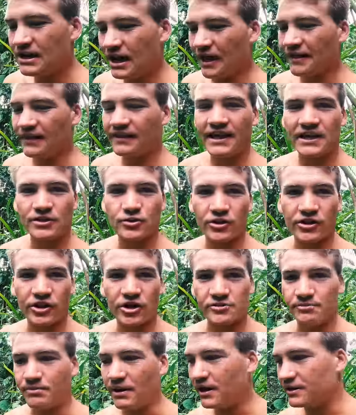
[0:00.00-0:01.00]
I think that's what
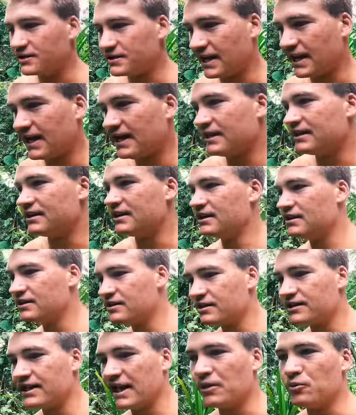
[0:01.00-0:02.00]
those bugs eat
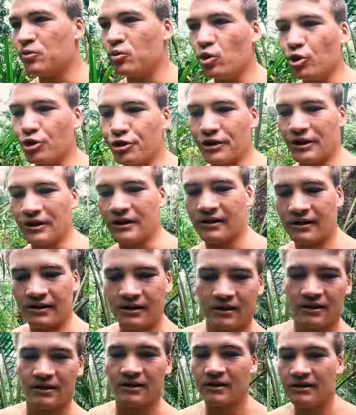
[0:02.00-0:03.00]
dead wood.
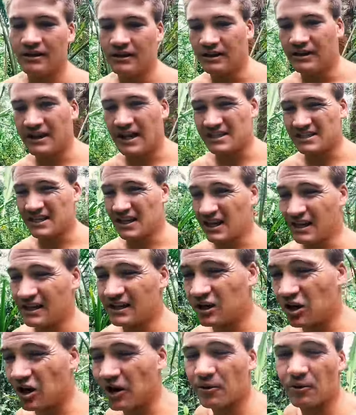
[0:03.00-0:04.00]
And that's like
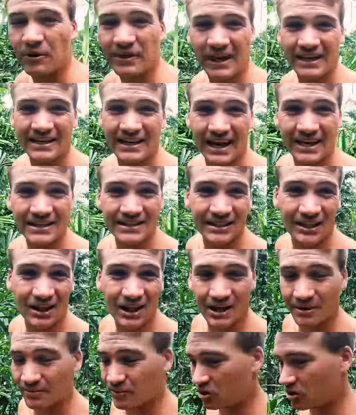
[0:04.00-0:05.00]
kind of what they taste
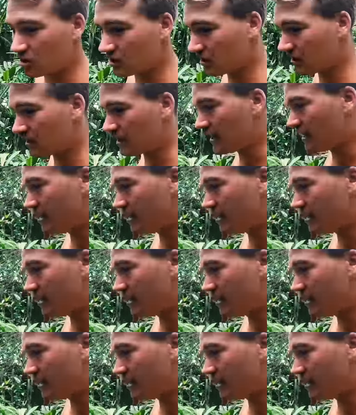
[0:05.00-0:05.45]
like, I'm not gonna lie.